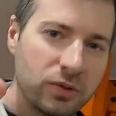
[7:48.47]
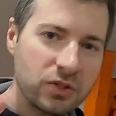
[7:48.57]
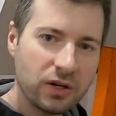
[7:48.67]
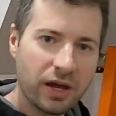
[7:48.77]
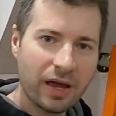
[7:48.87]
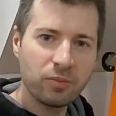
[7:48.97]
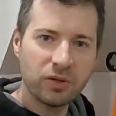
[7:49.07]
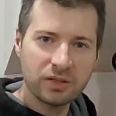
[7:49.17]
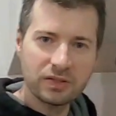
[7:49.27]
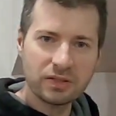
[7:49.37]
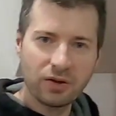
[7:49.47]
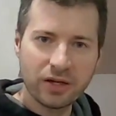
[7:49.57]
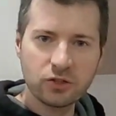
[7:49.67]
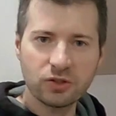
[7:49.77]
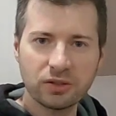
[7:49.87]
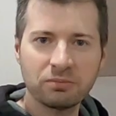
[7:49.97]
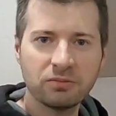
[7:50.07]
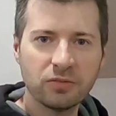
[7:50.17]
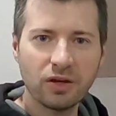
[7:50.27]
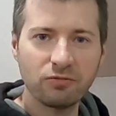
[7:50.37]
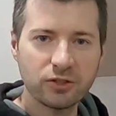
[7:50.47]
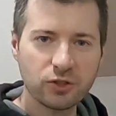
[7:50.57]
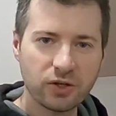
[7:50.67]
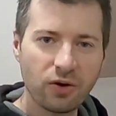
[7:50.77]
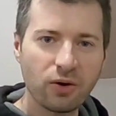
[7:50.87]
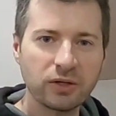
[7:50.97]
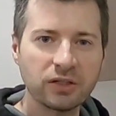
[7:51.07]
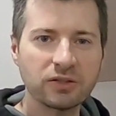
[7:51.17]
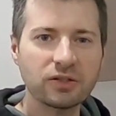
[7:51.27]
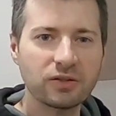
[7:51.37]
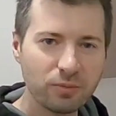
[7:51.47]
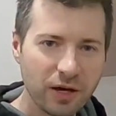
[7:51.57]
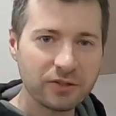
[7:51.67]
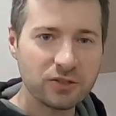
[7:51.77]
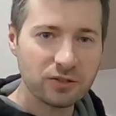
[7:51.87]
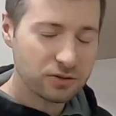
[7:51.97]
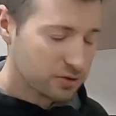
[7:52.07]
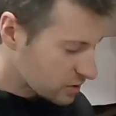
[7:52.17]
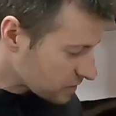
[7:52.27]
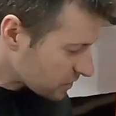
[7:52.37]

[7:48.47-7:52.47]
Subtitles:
what's going to happen is they'll actually eventually harden into the epoxy you're used to